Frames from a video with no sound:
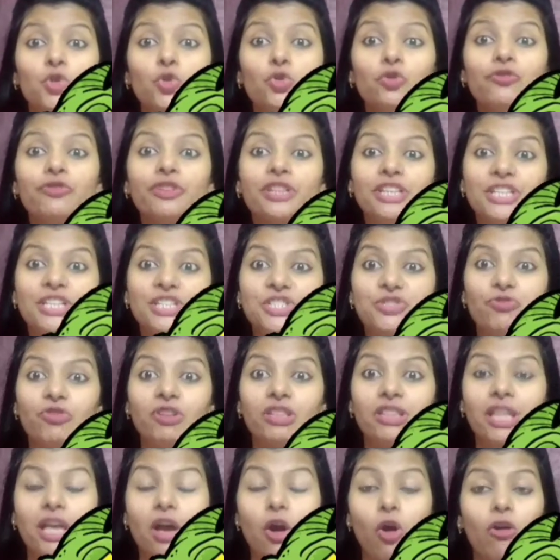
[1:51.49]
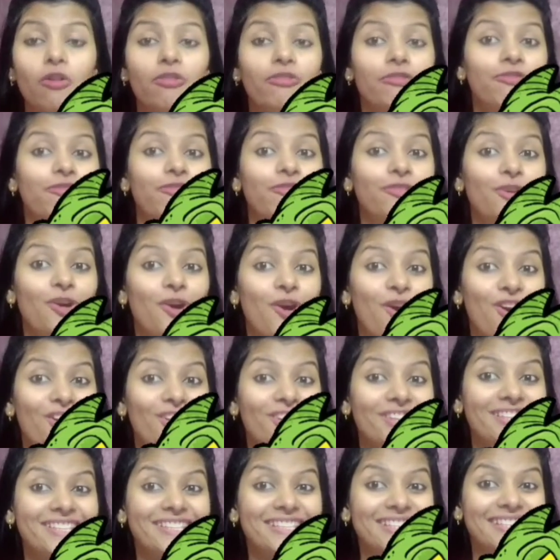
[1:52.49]
to finish with, of
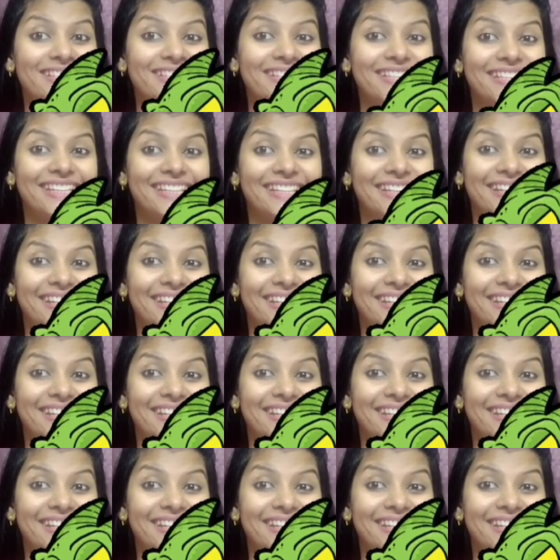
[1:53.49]
course.